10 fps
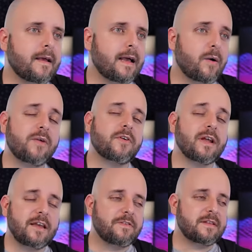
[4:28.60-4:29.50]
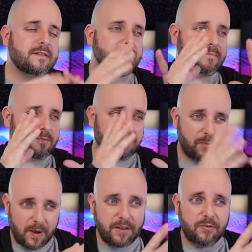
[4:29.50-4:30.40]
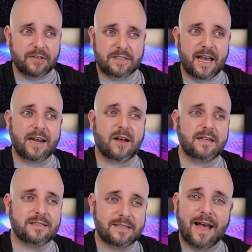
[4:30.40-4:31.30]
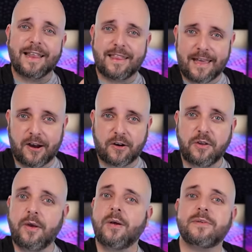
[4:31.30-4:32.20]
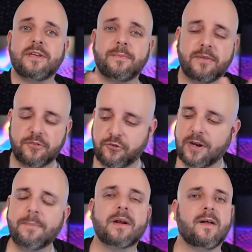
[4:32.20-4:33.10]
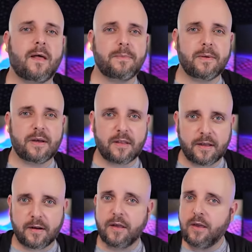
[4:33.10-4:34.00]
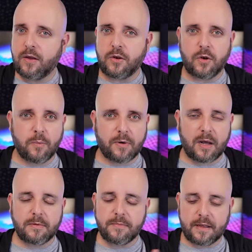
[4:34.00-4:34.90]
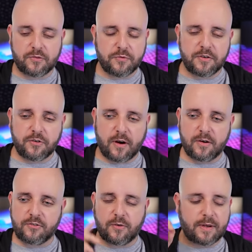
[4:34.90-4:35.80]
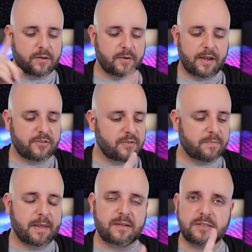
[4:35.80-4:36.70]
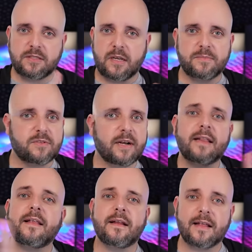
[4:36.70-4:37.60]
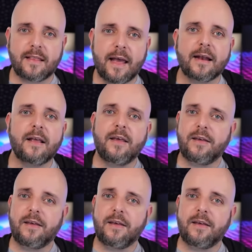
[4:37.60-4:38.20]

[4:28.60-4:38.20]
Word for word: However, if it what you decide on is not there, you can always come to the stream and I'll help you out there. No problem. It's free of charge. Don't need donations, bits, subs, or anything like that.